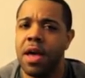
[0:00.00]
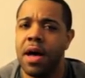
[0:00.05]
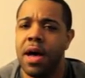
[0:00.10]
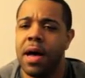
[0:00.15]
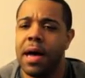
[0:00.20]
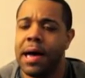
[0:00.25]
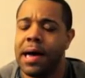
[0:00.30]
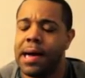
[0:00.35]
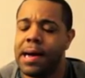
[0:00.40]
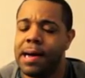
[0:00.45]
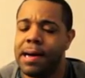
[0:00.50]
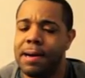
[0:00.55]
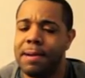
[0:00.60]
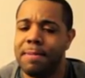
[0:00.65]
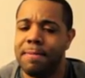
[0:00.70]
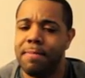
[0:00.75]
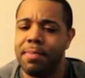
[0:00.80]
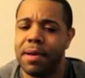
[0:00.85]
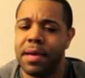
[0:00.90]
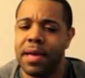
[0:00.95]

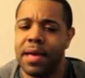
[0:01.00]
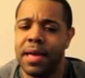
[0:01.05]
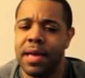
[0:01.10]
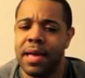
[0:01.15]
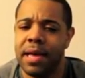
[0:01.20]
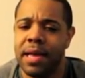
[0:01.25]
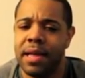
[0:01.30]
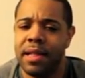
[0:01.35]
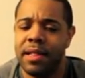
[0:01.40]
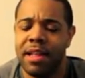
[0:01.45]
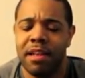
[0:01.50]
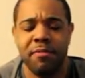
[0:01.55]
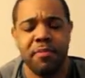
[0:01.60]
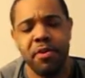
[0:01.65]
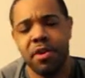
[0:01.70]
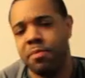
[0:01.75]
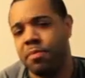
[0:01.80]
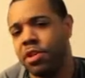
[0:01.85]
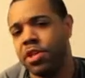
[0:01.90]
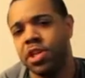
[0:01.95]
Uh, but that's
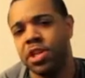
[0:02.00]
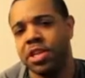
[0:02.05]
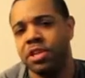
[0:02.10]
pretty much.